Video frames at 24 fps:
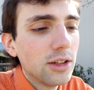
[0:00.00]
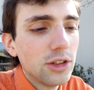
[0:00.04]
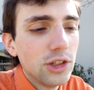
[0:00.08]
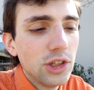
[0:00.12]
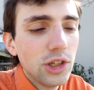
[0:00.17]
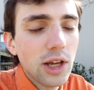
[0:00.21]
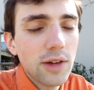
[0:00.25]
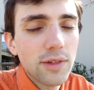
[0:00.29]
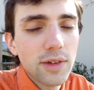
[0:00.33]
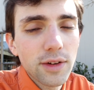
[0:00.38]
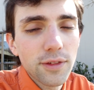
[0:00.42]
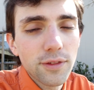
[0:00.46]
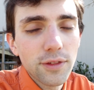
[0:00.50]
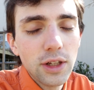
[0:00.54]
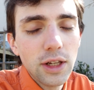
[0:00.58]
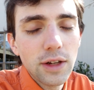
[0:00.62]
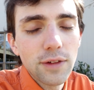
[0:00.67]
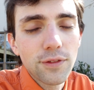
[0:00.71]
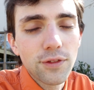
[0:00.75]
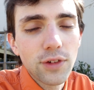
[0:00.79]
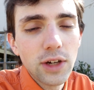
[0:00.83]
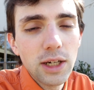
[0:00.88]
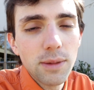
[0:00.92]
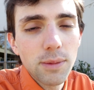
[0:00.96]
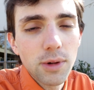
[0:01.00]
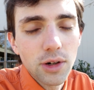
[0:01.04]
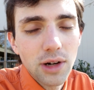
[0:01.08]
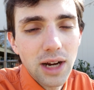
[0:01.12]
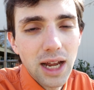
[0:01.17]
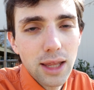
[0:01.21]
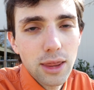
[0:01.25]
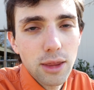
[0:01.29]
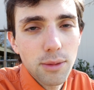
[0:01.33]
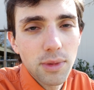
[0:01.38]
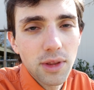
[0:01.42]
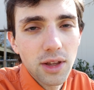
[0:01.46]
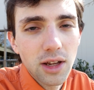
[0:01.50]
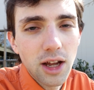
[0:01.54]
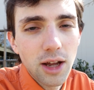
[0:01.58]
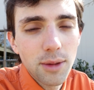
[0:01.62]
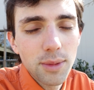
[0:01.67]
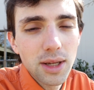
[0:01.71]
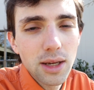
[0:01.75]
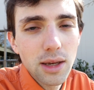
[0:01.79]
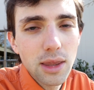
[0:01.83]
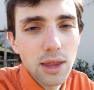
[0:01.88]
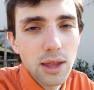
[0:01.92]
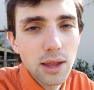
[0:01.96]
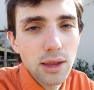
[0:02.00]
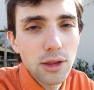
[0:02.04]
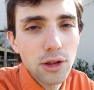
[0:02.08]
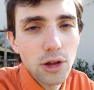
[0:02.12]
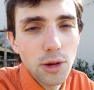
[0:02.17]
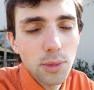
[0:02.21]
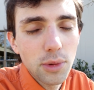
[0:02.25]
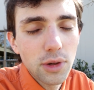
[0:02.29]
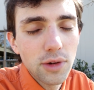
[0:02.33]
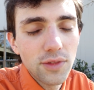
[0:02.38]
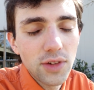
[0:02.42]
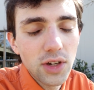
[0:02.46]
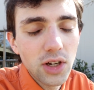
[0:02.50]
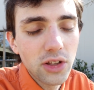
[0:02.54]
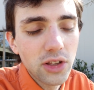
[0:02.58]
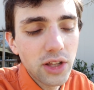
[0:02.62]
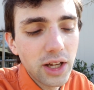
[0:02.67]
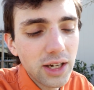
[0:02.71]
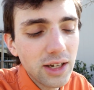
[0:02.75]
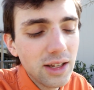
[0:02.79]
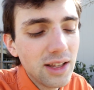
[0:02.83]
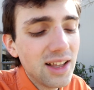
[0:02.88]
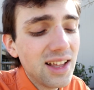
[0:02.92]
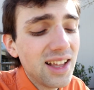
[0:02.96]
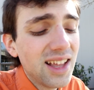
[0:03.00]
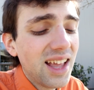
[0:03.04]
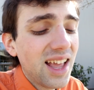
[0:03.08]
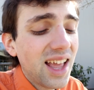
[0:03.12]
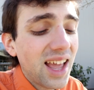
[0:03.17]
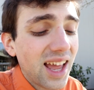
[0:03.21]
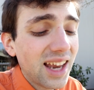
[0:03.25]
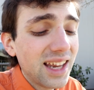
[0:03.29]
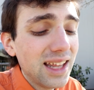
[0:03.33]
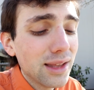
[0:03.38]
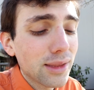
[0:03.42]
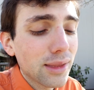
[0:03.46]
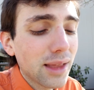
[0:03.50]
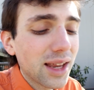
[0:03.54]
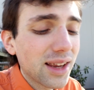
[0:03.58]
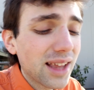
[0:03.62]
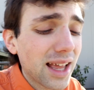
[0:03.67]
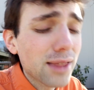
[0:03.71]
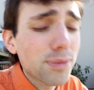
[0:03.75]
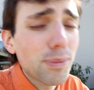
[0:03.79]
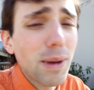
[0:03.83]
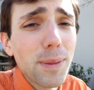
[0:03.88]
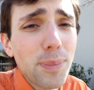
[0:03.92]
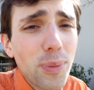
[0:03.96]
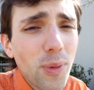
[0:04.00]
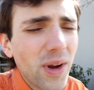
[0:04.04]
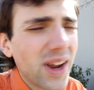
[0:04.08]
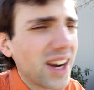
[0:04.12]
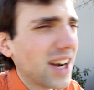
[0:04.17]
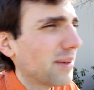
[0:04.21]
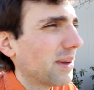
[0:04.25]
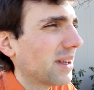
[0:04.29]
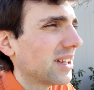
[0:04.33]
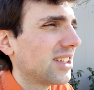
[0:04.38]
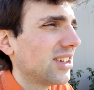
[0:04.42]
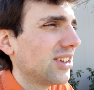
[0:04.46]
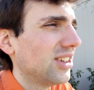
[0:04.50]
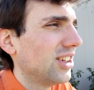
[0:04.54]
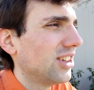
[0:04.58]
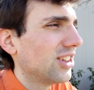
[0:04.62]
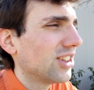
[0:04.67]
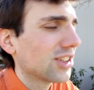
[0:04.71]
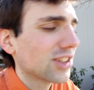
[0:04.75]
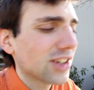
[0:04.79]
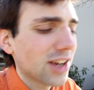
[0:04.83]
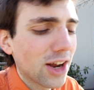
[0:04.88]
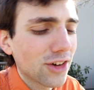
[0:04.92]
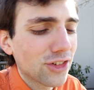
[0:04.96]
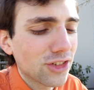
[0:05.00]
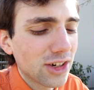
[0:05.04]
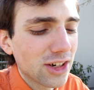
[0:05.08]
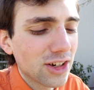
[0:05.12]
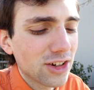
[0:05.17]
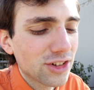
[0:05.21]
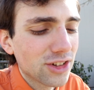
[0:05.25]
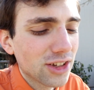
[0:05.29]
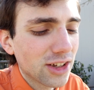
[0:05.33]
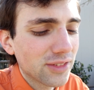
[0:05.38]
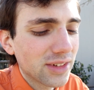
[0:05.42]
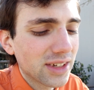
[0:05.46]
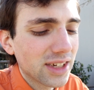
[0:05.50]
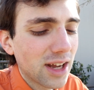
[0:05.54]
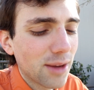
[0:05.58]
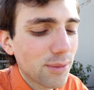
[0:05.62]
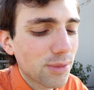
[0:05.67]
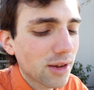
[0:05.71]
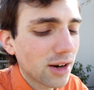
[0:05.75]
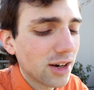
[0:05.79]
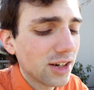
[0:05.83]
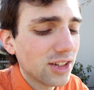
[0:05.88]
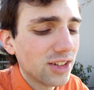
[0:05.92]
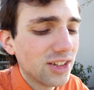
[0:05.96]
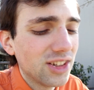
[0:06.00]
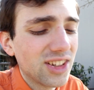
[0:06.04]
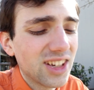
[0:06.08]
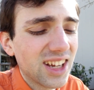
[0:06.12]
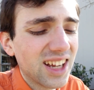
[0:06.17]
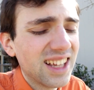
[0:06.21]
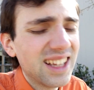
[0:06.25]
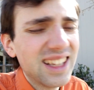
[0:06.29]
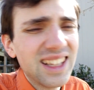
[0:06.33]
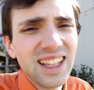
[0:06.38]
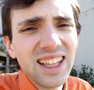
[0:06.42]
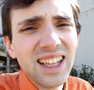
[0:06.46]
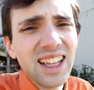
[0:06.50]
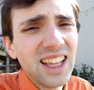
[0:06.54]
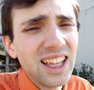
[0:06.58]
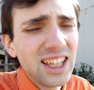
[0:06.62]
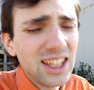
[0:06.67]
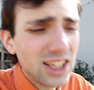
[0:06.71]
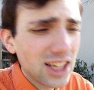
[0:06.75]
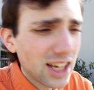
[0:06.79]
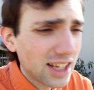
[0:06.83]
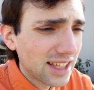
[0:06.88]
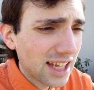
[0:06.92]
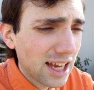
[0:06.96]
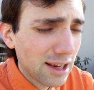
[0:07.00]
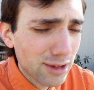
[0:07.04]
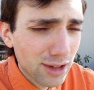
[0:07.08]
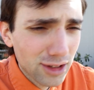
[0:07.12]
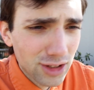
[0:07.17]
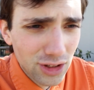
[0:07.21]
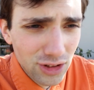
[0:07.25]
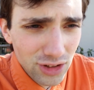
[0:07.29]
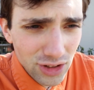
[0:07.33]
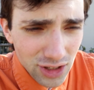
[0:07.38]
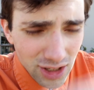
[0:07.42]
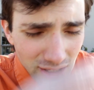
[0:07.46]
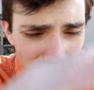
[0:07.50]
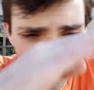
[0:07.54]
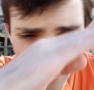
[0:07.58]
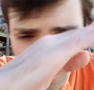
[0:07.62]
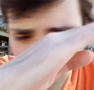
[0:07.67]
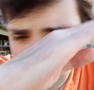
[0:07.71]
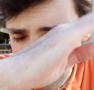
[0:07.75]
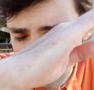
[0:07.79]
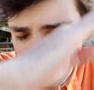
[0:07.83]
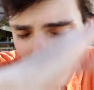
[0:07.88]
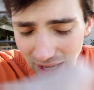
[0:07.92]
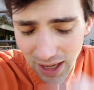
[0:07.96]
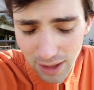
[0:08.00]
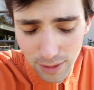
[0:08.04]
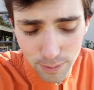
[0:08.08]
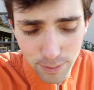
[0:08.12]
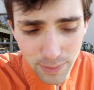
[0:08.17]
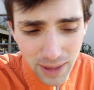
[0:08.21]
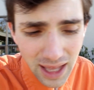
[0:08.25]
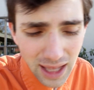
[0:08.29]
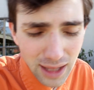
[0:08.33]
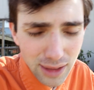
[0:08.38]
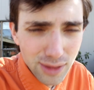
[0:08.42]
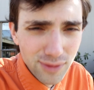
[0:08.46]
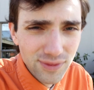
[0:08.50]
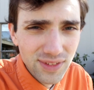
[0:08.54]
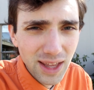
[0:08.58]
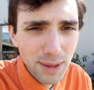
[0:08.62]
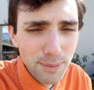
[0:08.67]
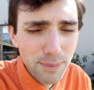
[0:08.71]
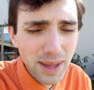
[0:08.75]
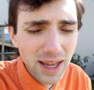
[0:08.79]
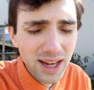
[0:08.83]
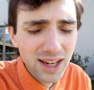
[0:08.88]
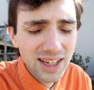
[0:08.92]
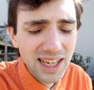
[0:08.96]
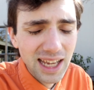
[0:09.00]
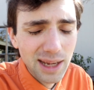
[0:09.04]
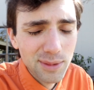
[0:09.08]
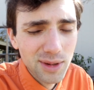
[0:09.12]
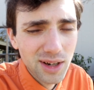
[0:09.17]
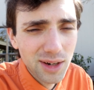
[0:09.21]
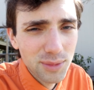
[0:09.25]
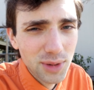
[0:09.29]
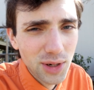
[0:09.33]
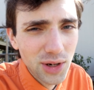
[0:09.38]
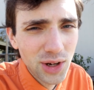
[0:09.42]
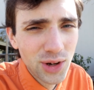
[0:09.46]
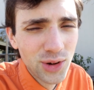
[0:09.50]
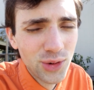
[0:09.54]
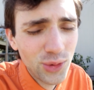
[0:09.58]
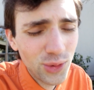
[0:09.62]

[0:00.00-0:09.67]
do you have freedom to harass them in the comments because you upload a video online? And he's like, that's my point. I'm like, dude, you just contradict yourself. Like, I'm sorry, dude. You got dabbed on, dude. You got massive mega dabbed on, bro.